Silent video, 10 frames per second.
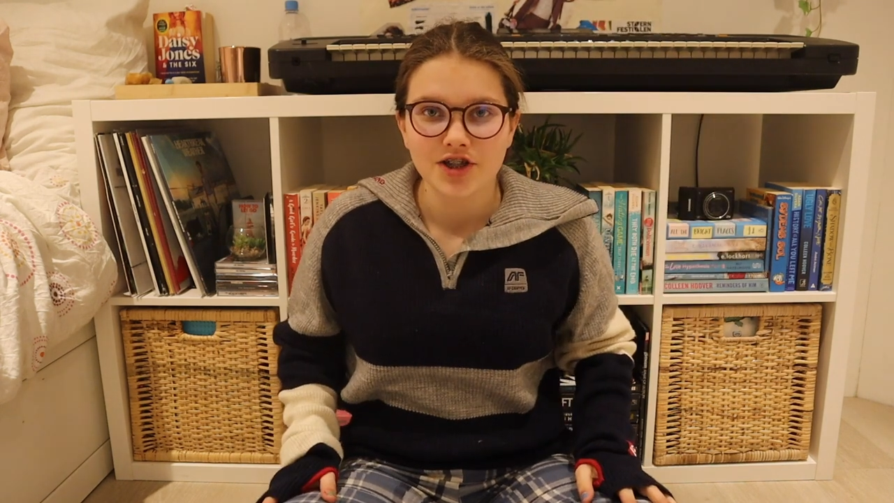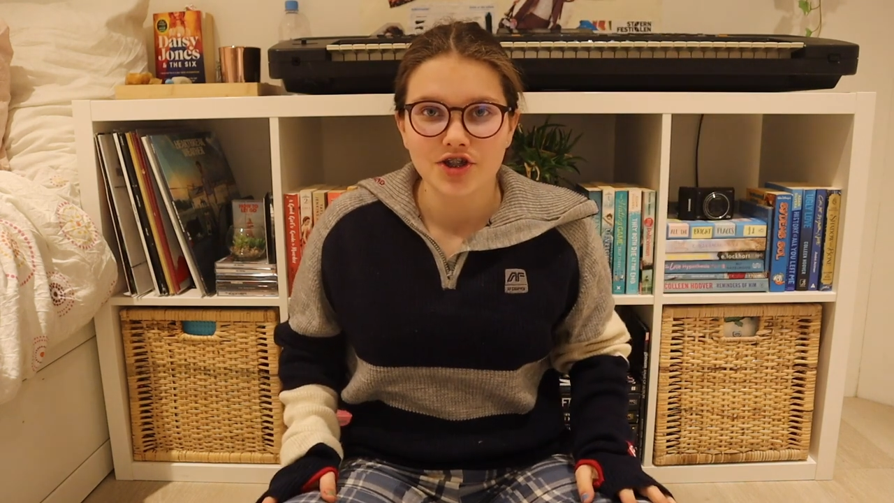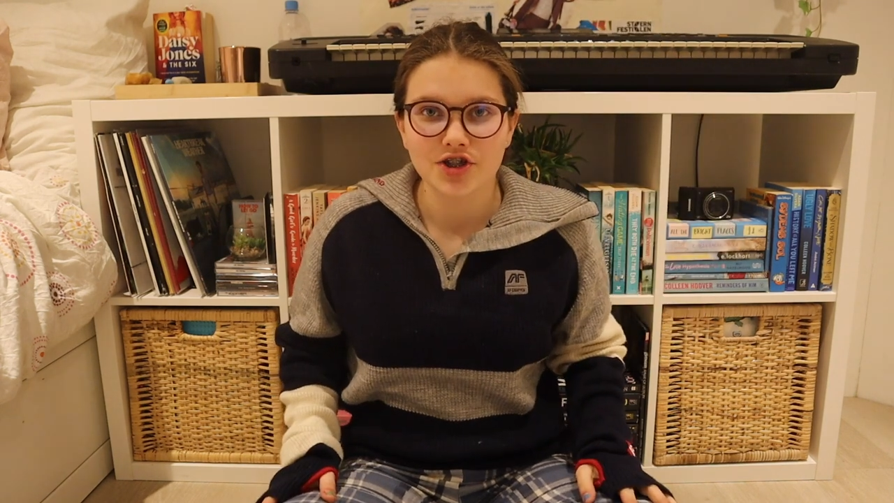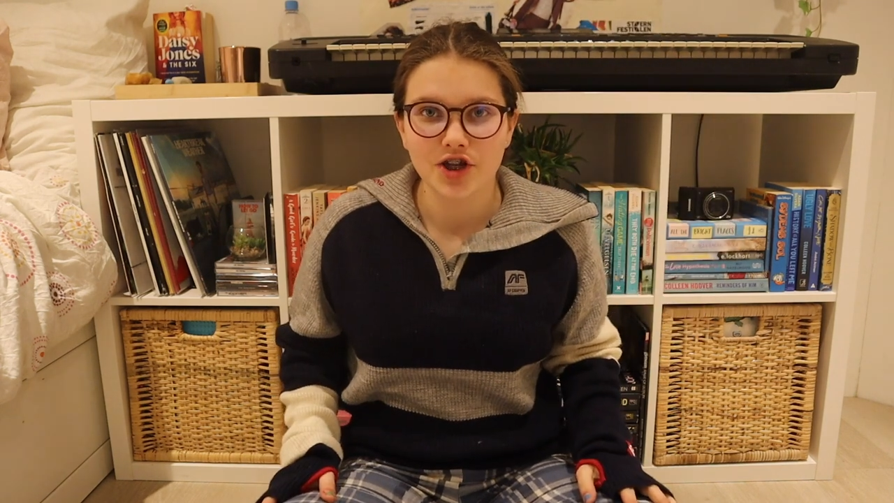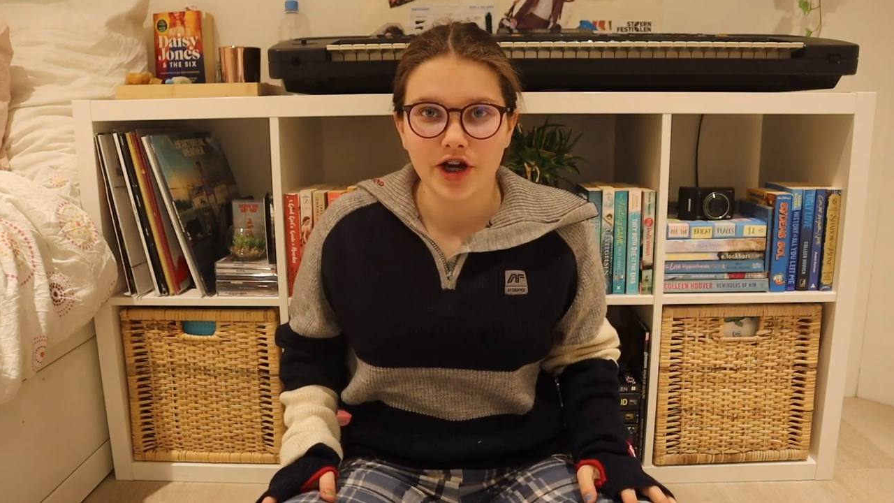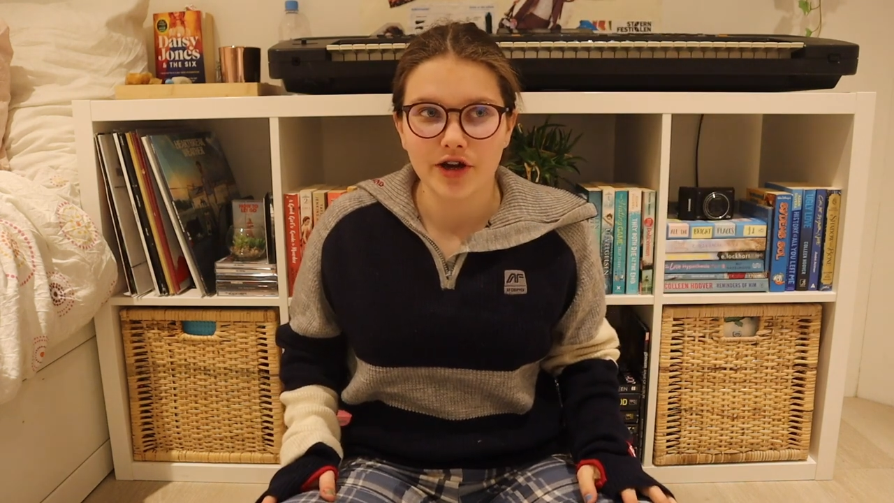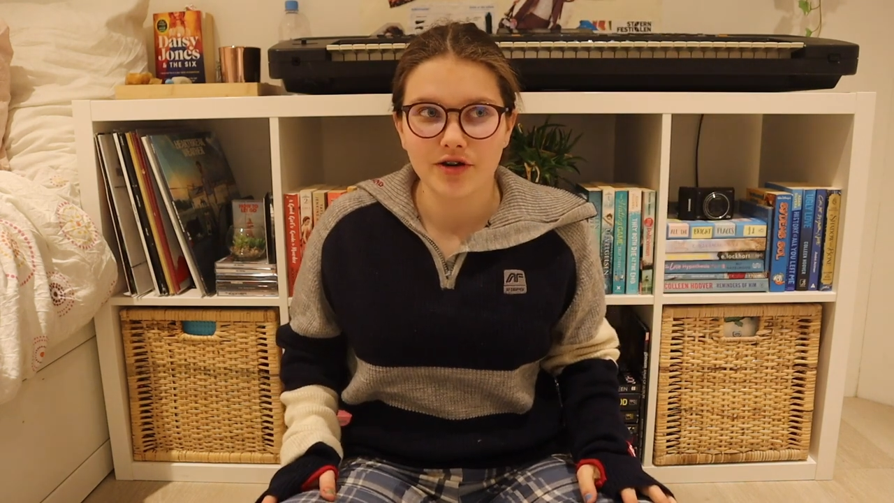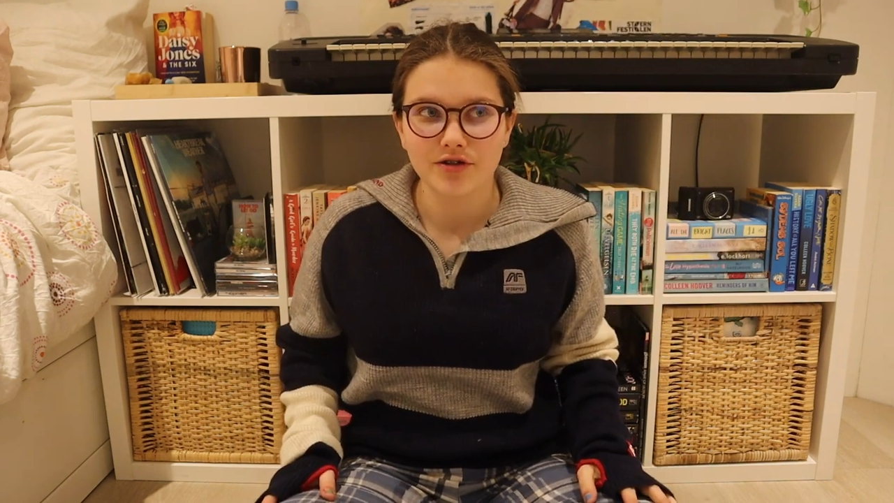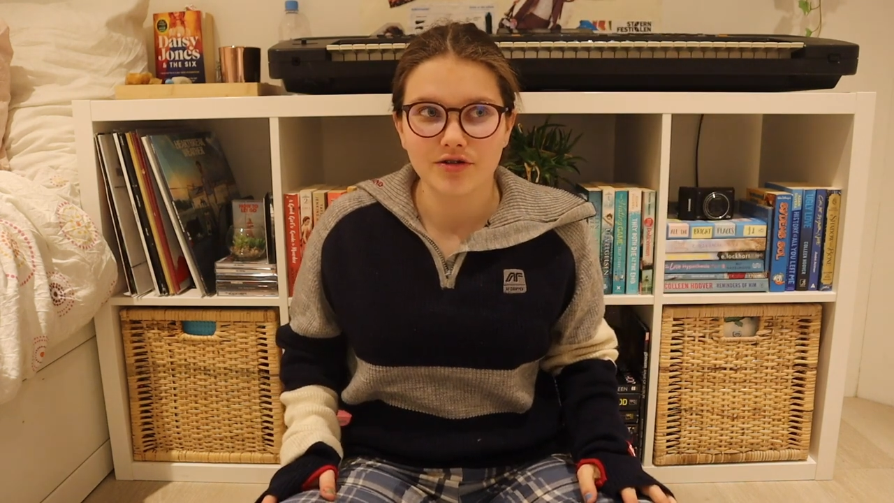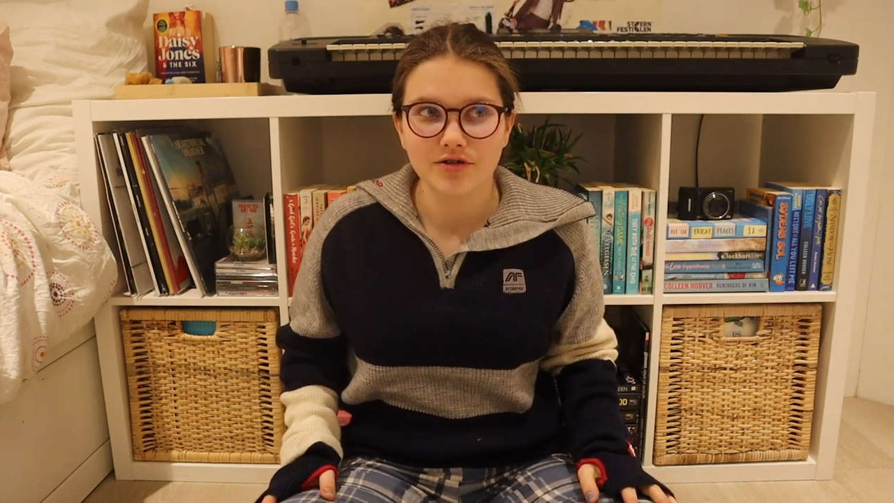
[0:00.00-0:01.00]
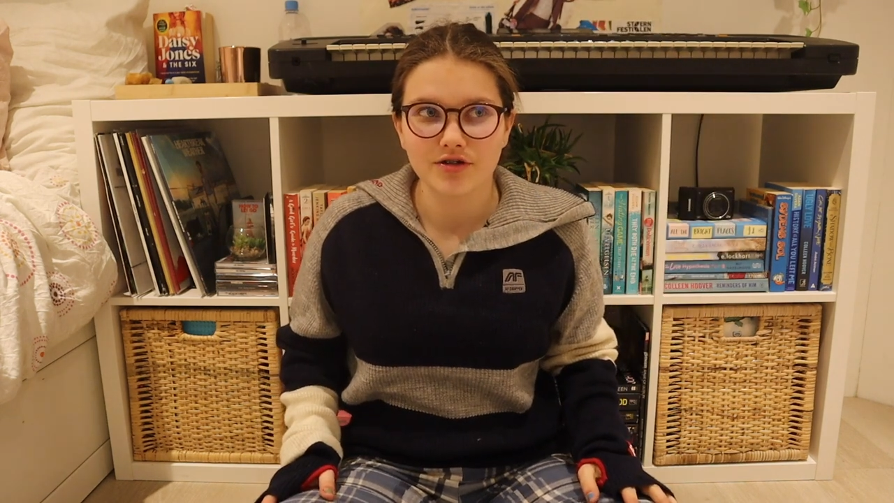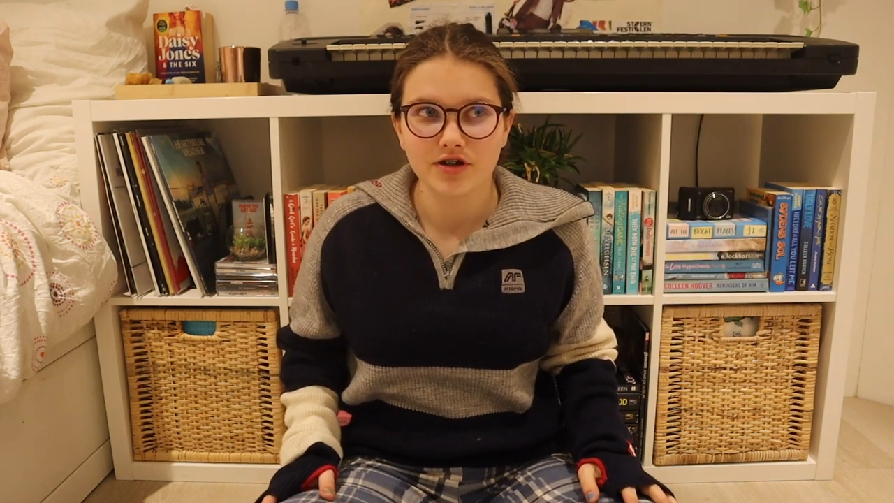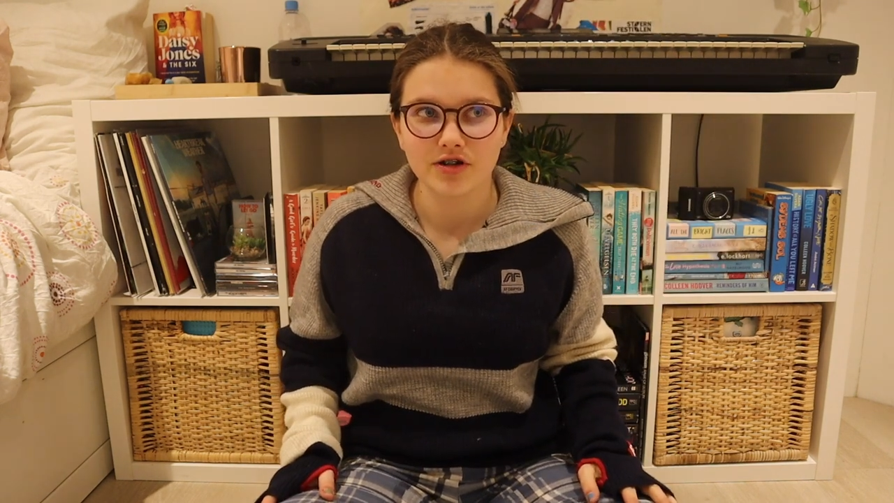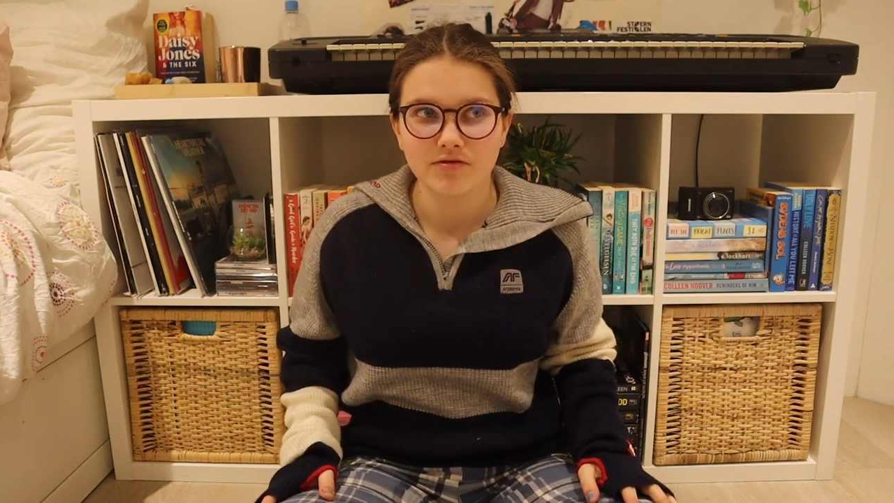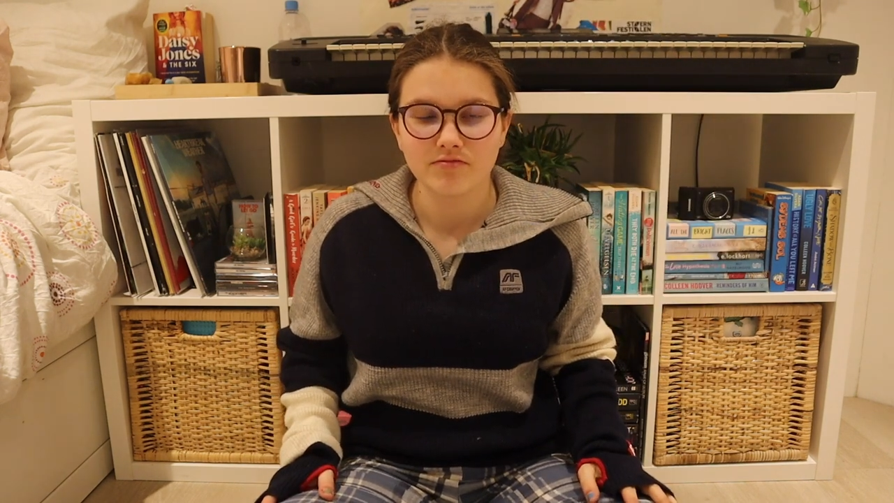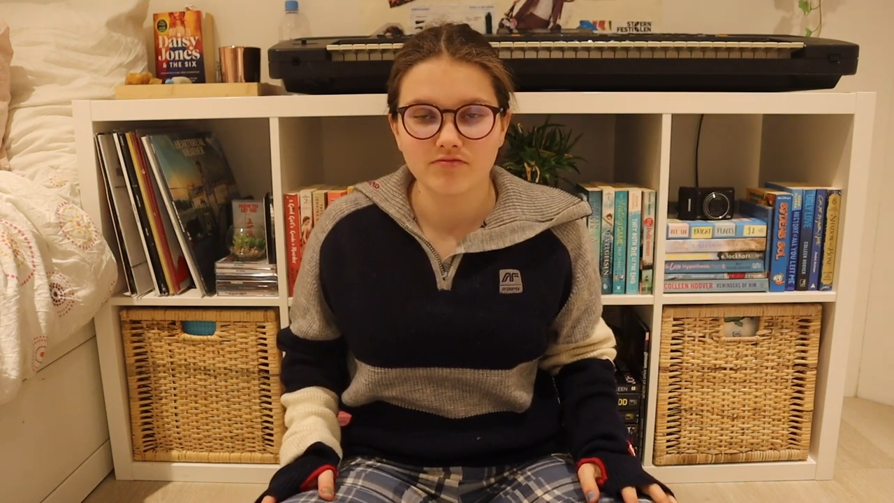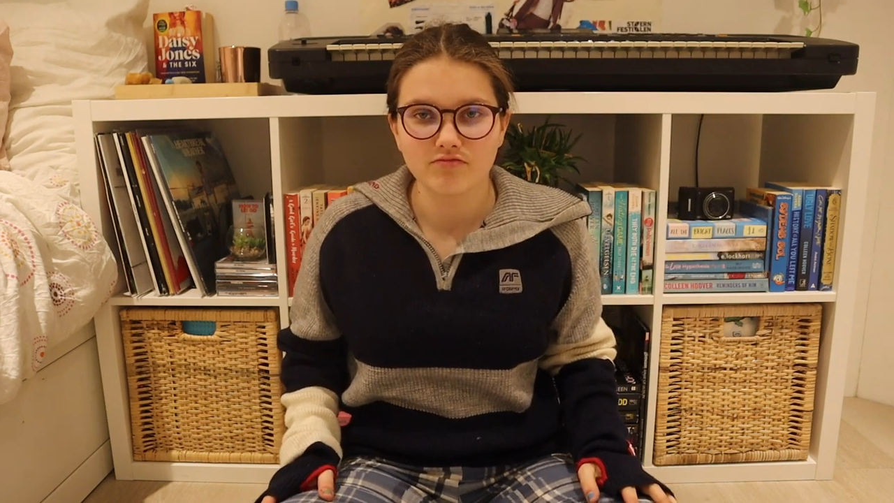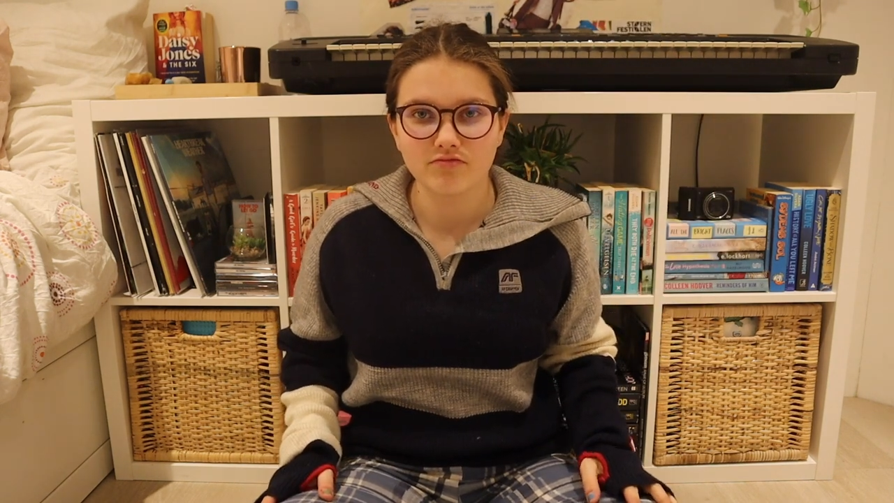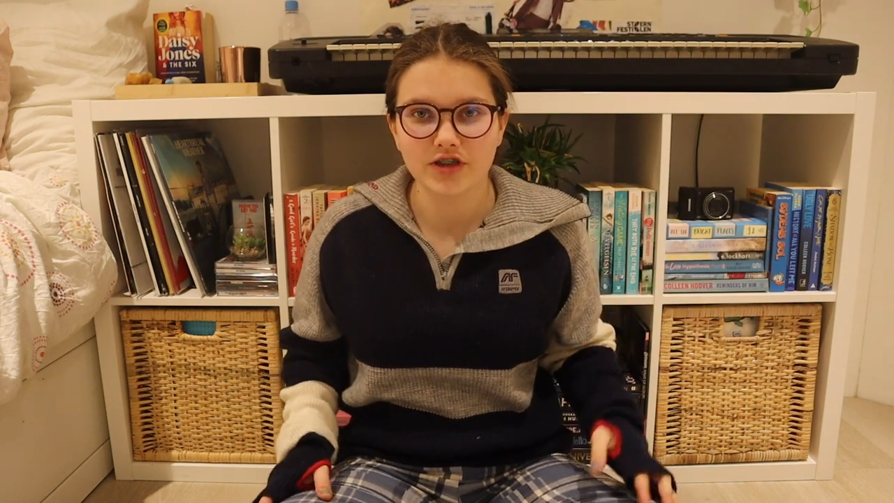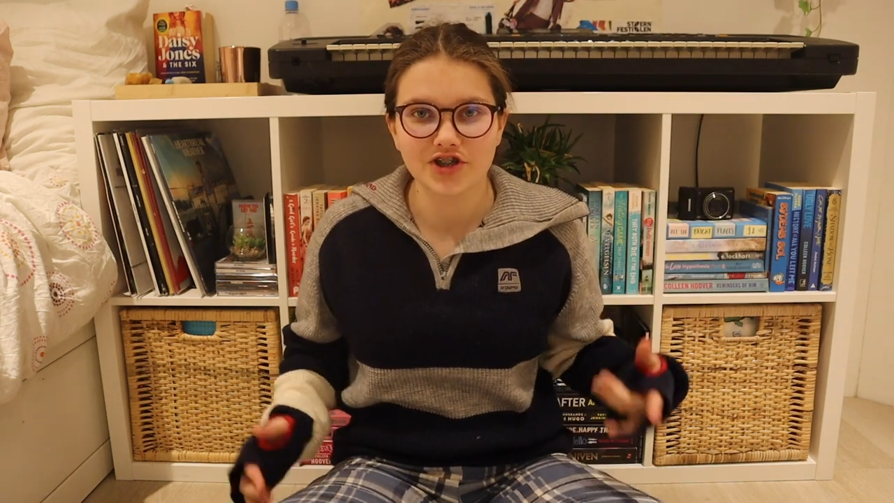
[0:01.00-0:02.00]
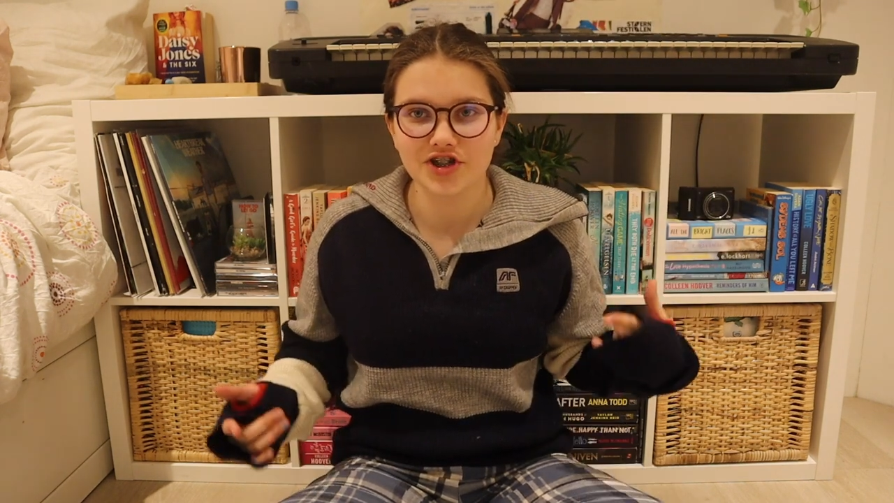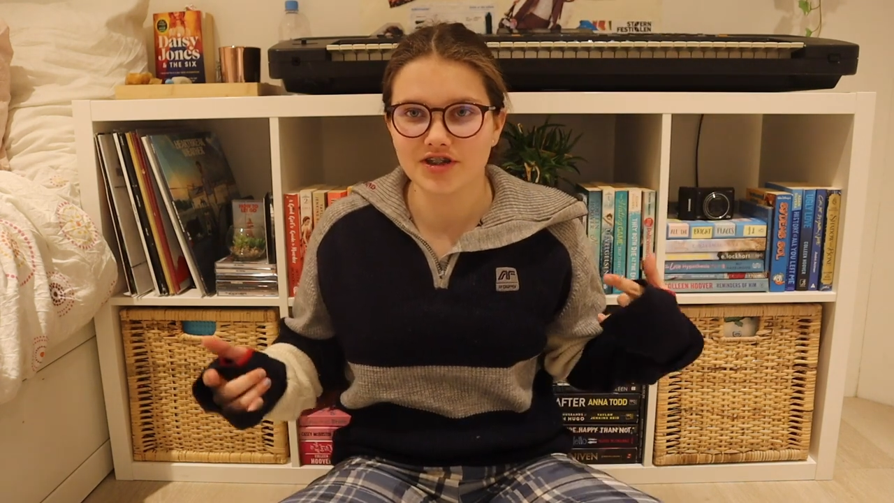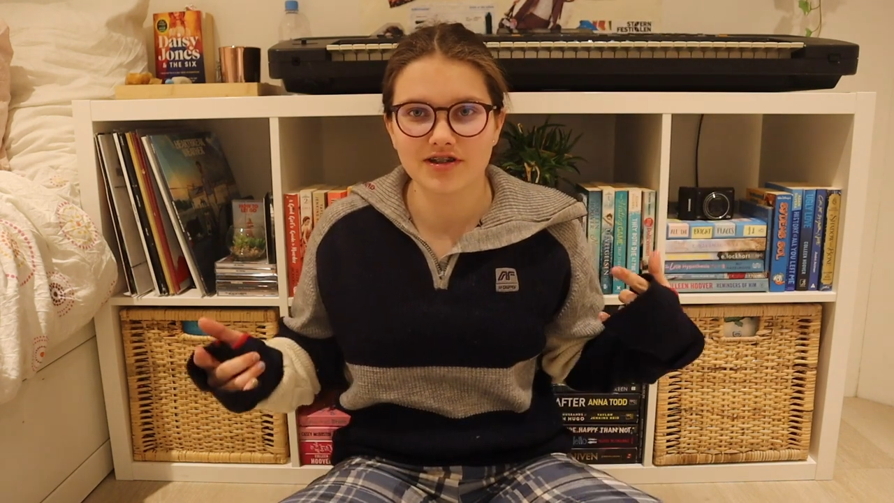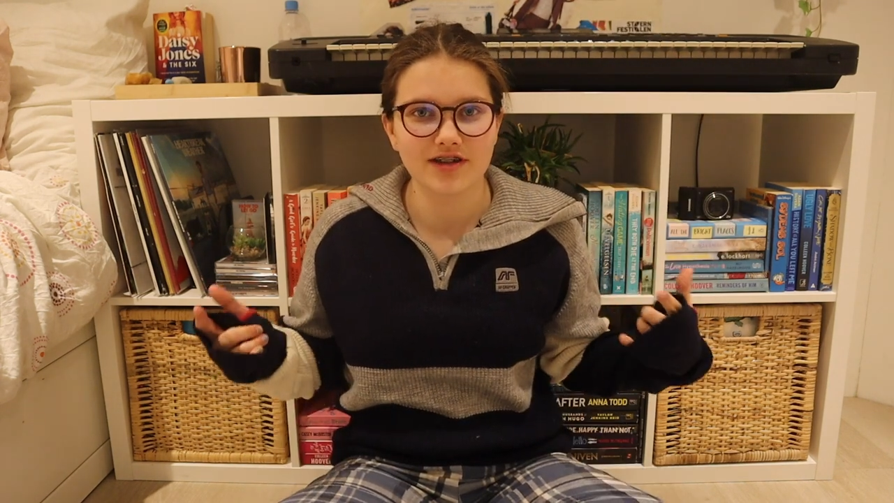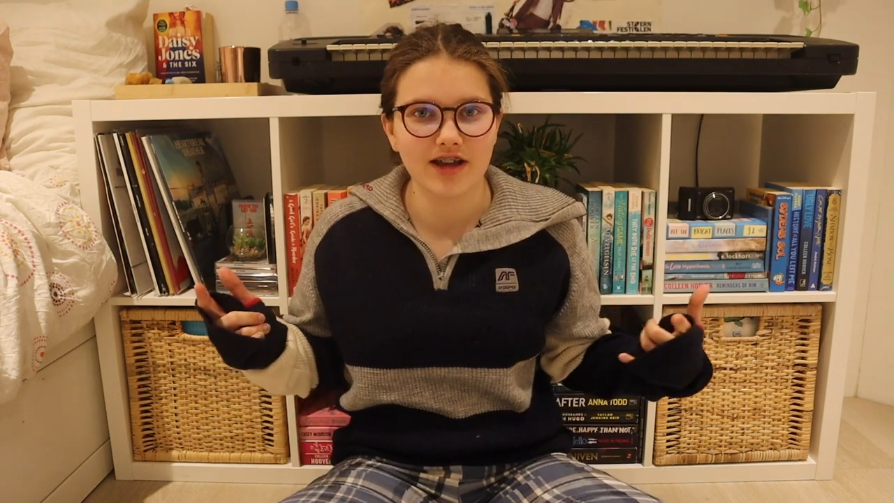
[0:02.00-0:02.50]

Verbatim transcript: So let's just